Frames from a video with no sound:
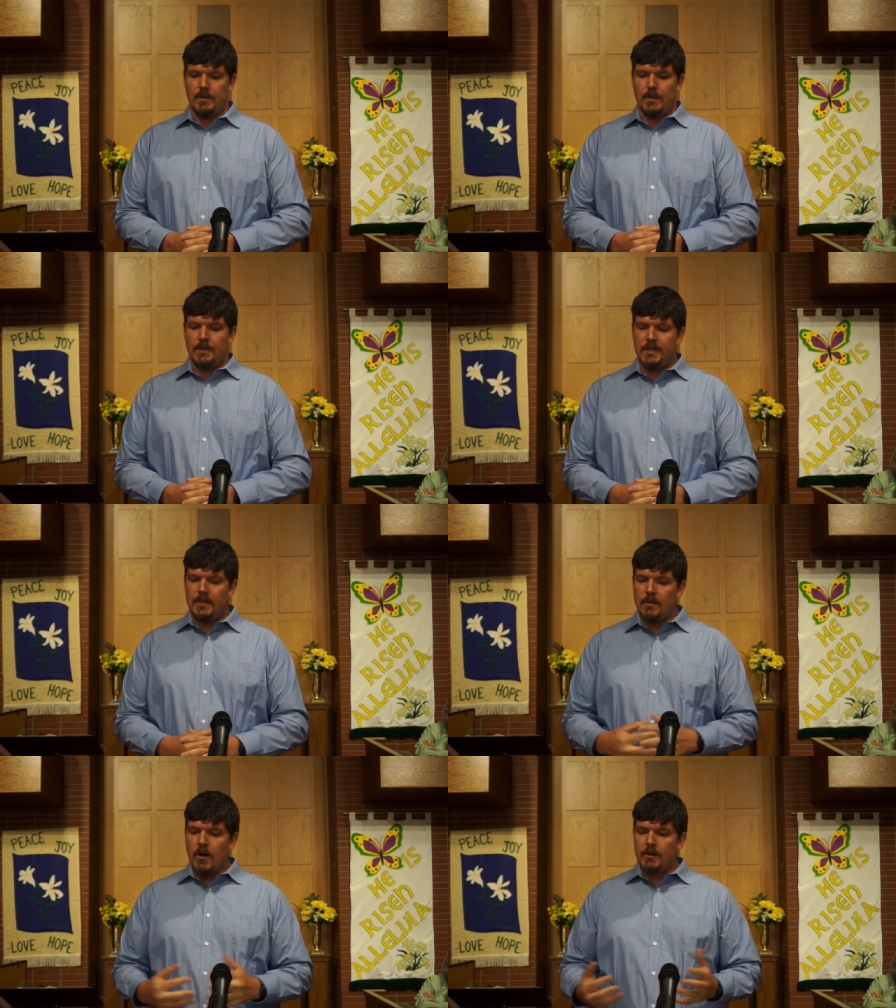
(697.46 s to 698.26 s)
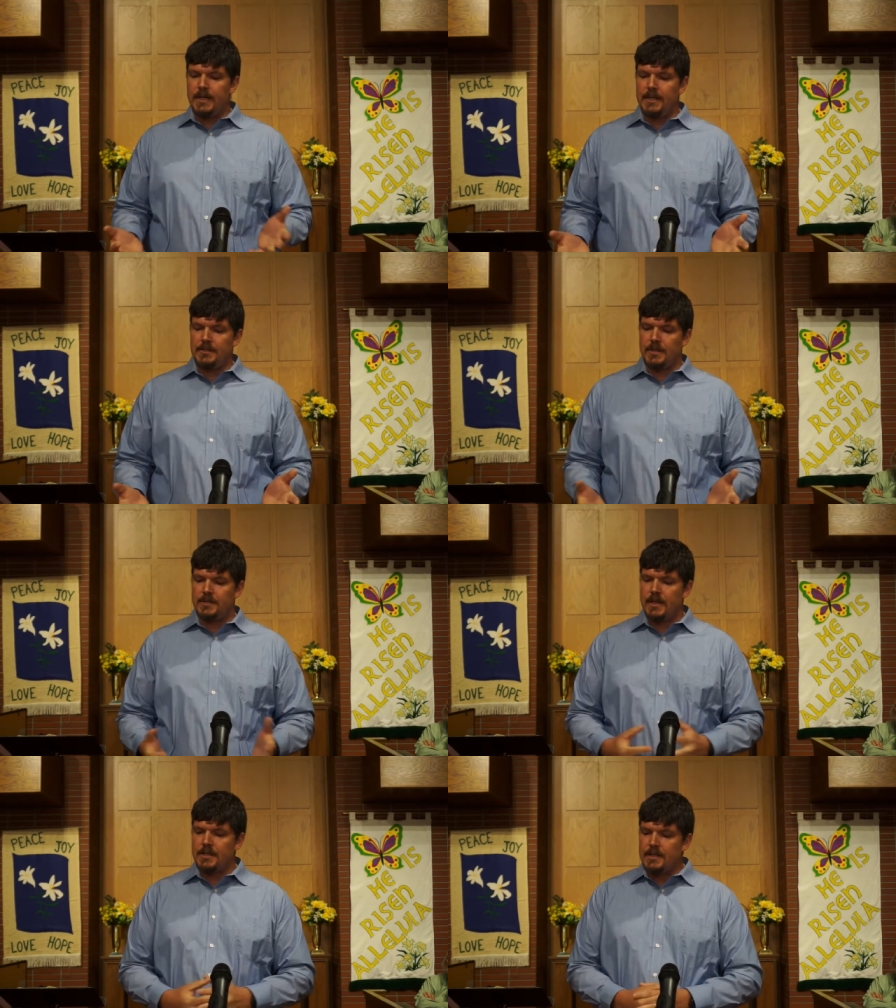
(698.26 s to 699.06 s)
You see, the law teaches us
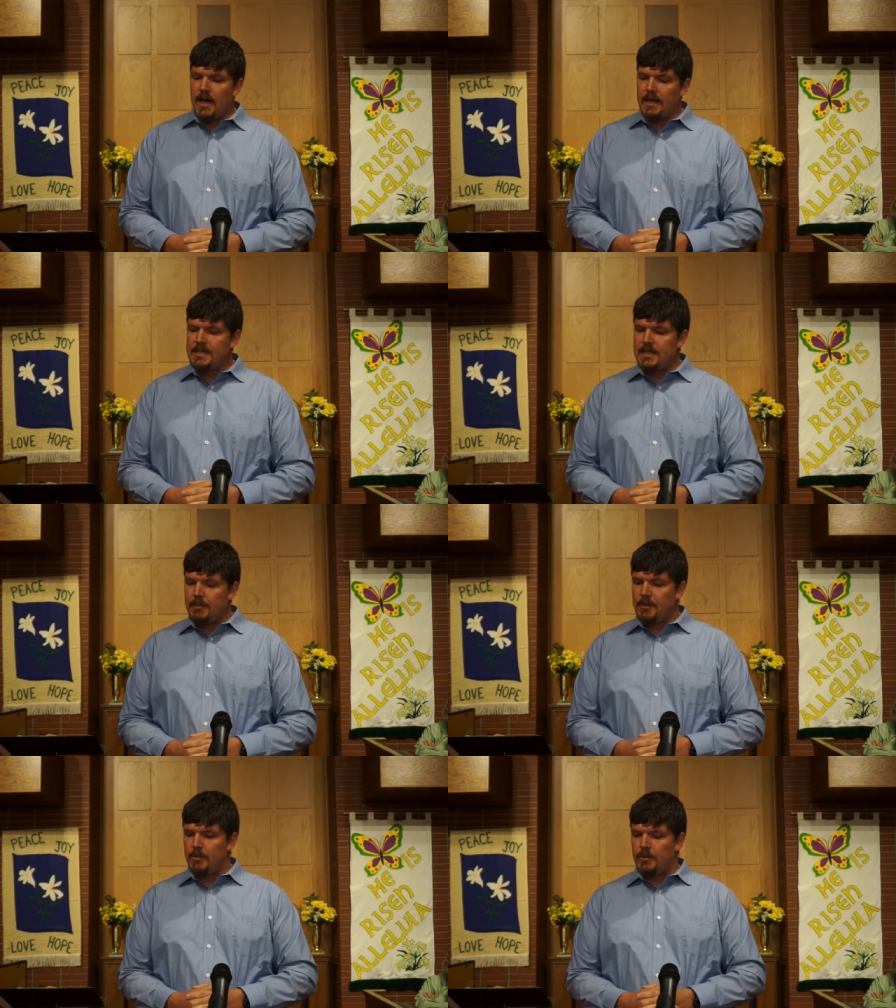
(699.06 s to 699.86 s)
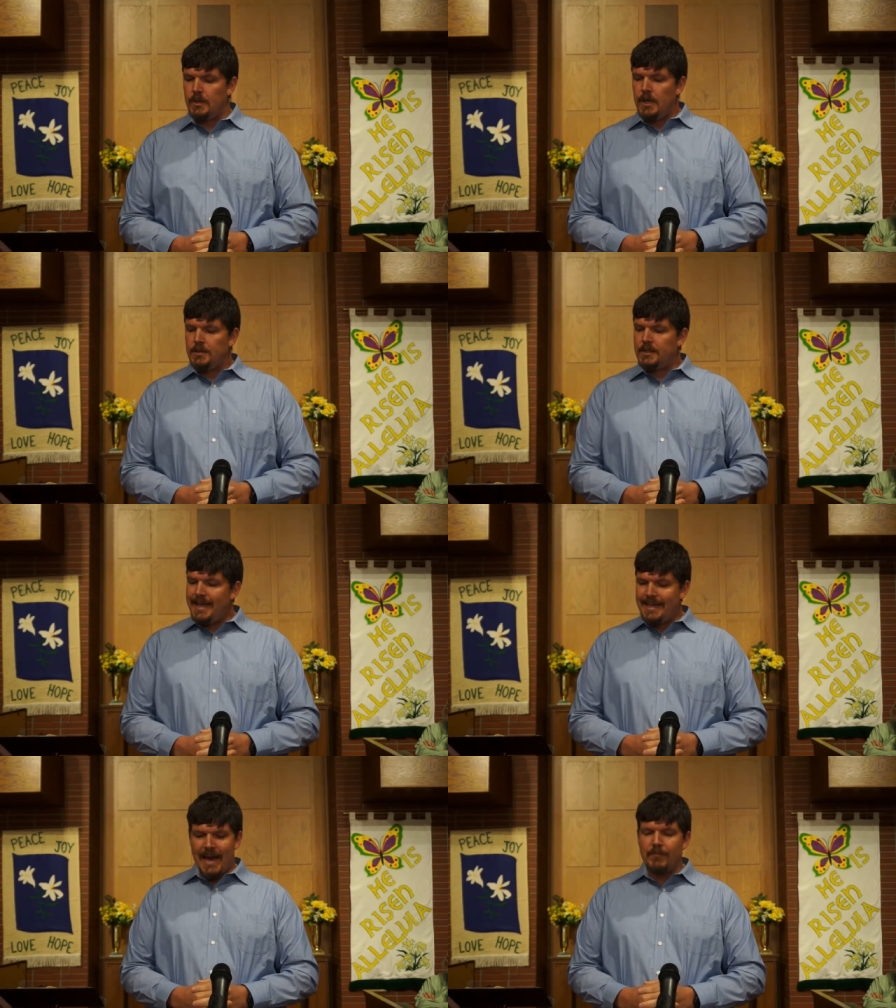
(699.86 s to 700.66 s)
that it's not acceptable to
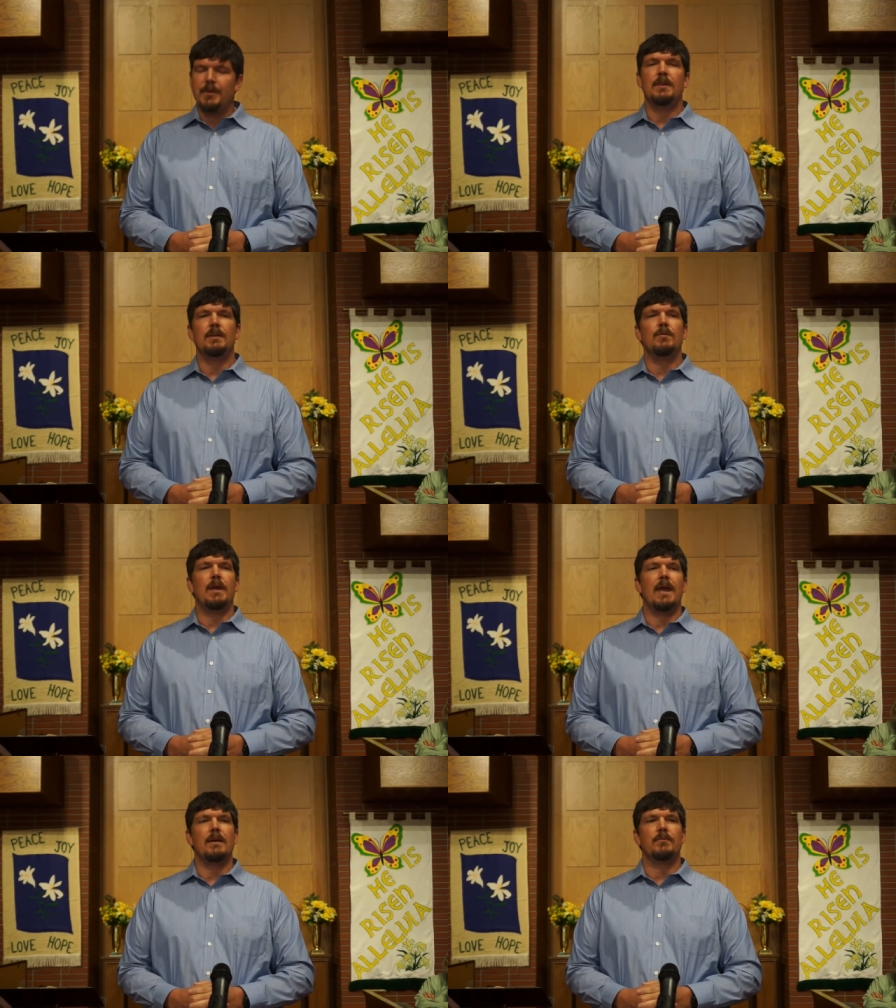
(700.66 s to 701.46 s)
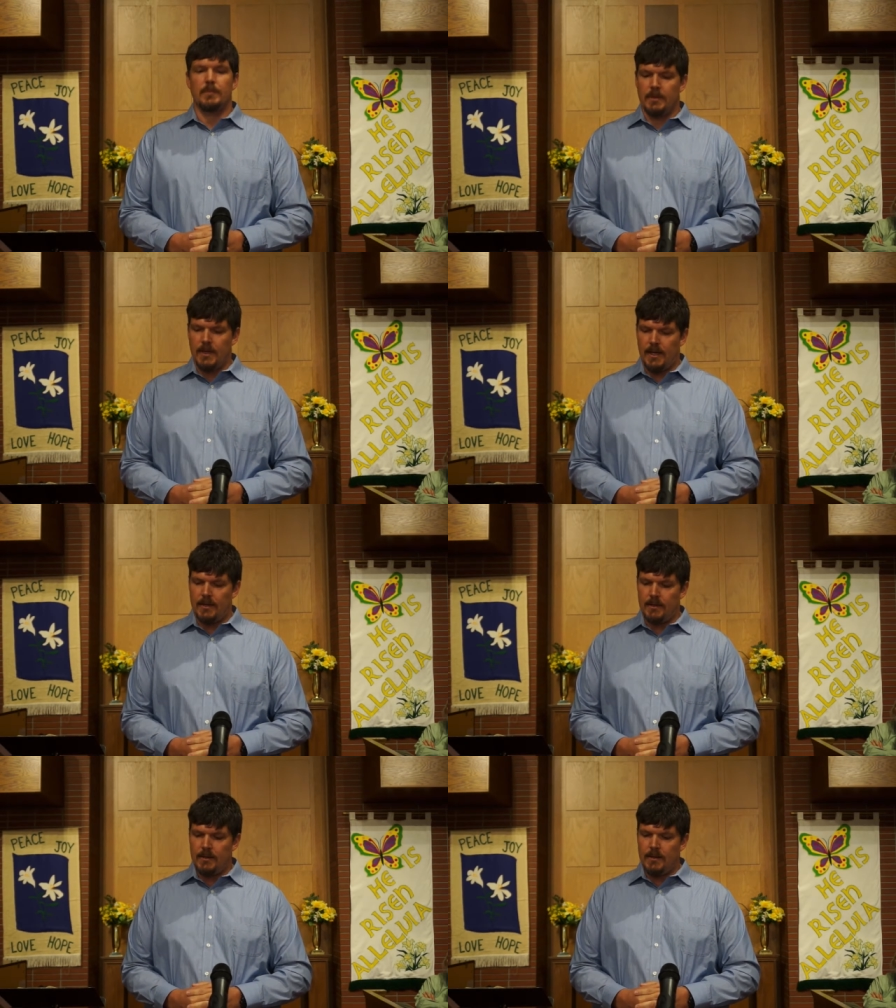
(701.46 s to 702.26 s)
take everything you can from the land.
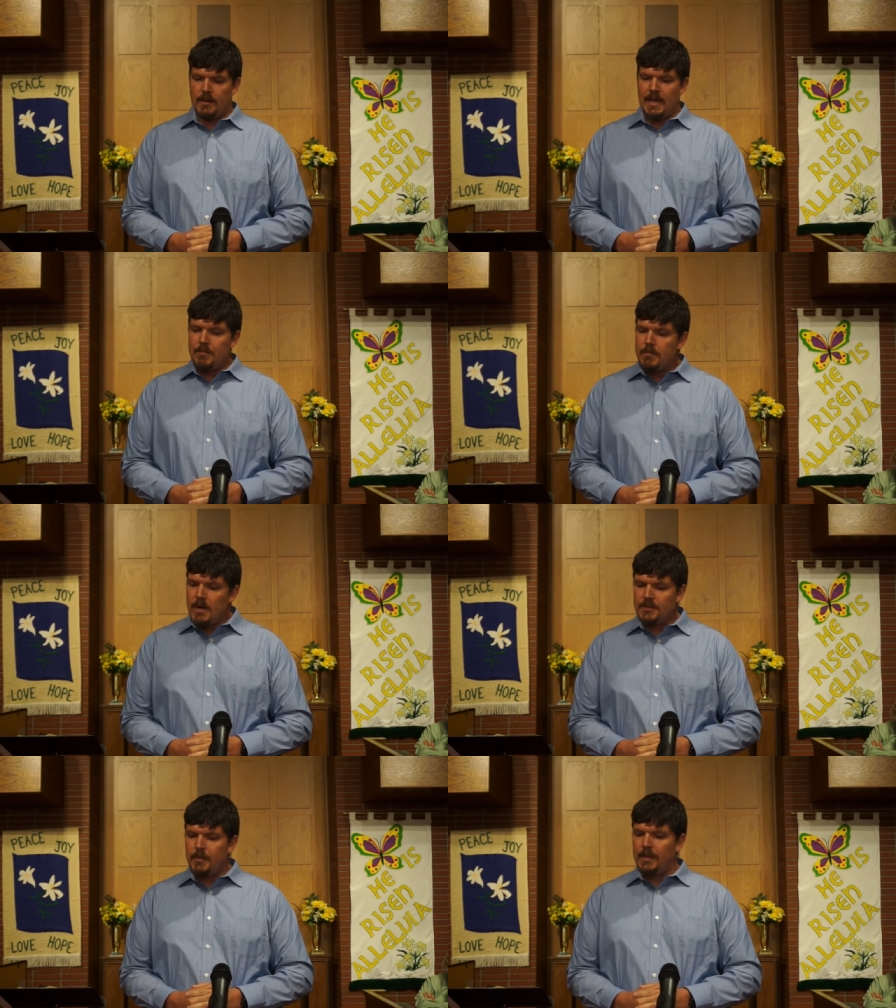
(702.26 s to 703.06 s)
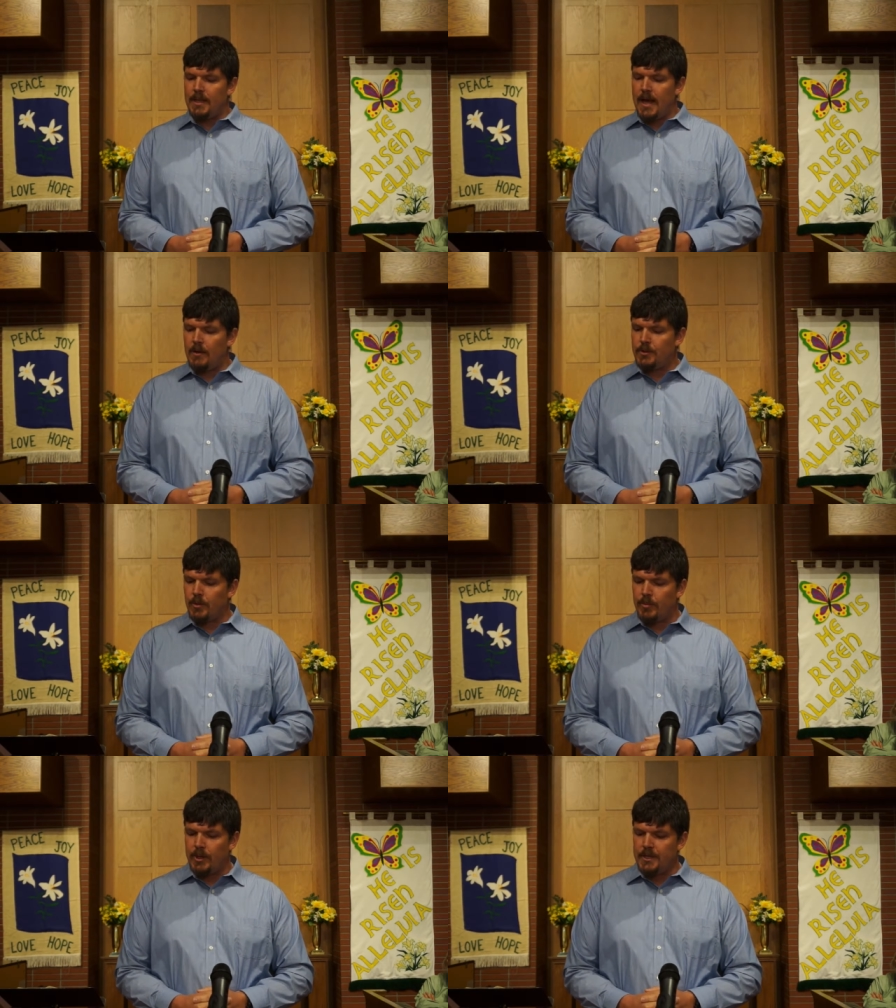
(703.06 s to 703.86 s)
It must be allowed to
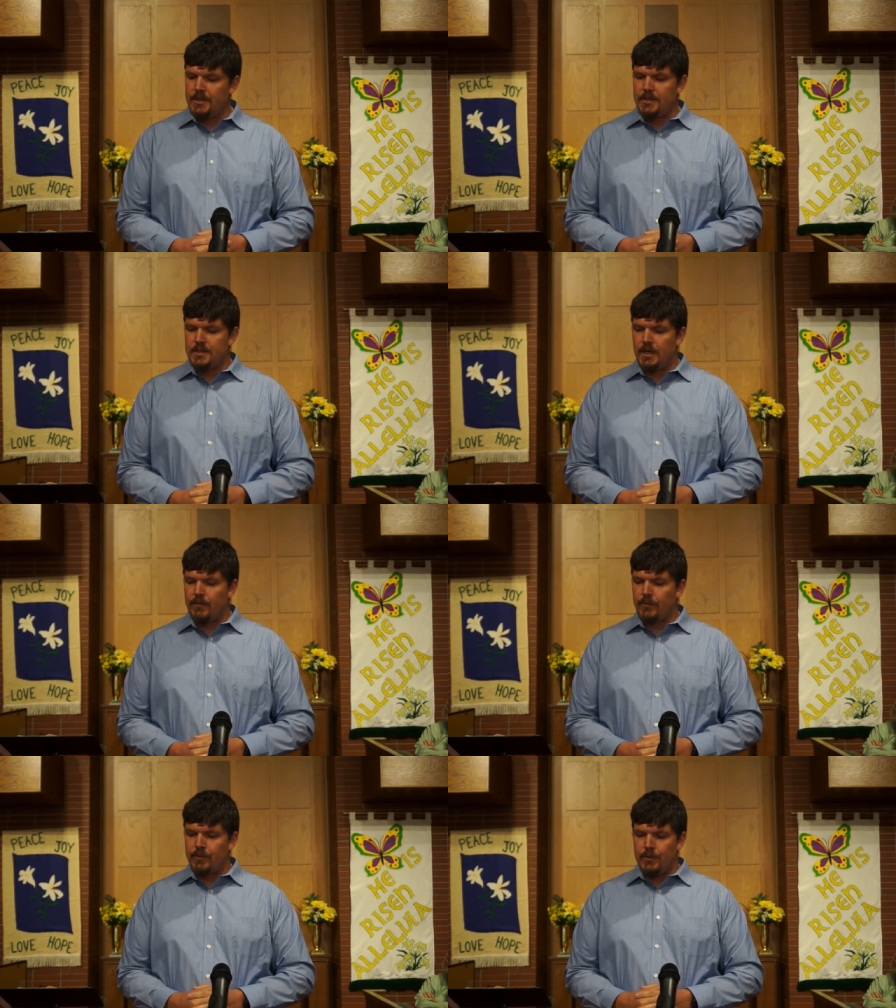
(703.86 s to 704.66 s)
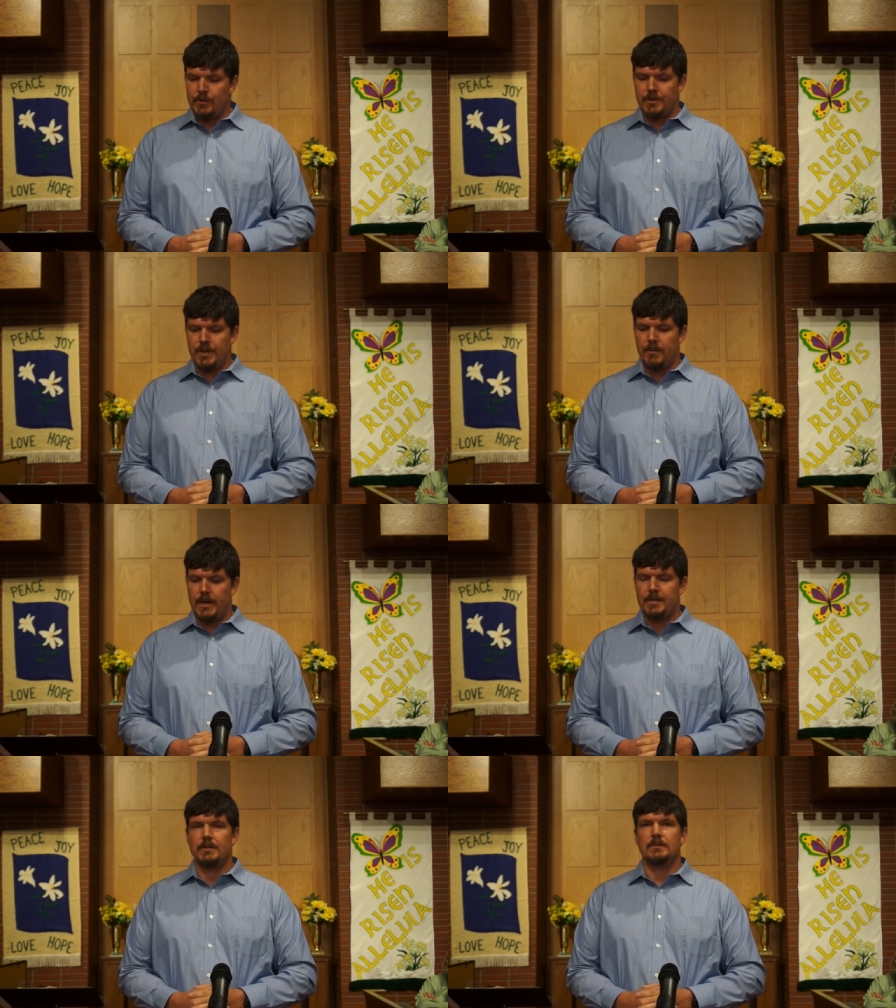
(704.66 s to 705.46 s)
replenish itself for future
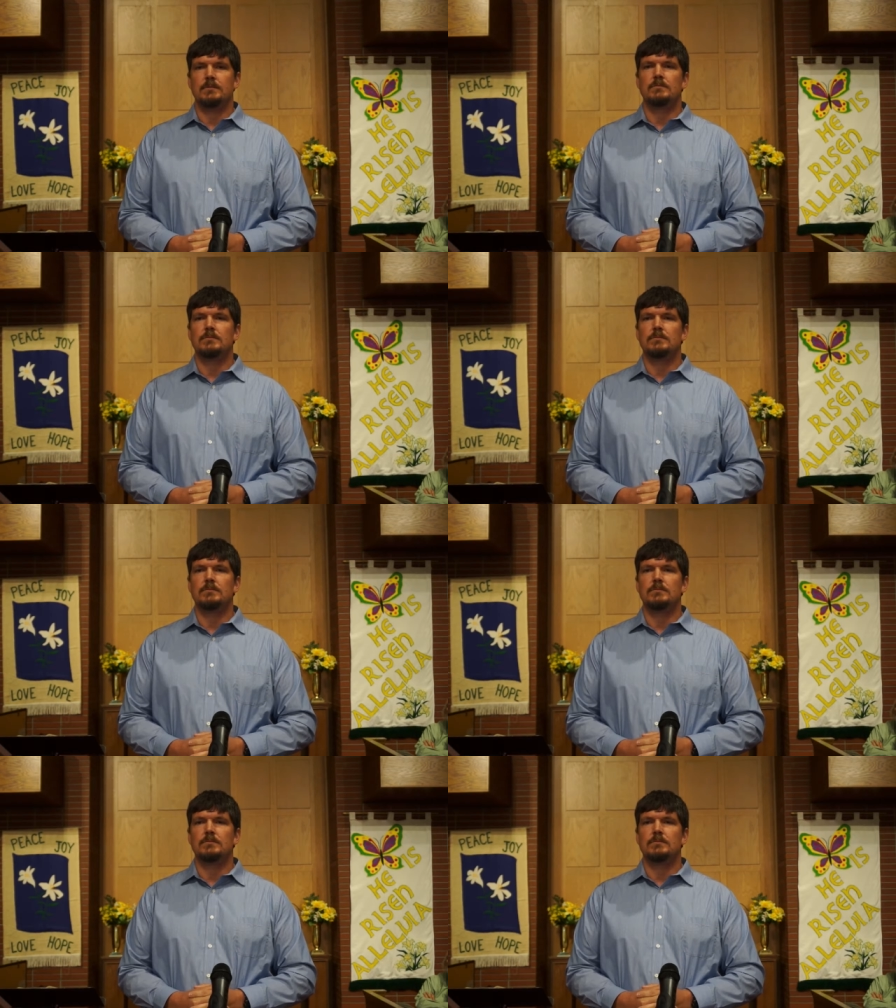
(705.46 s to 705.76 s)
generations.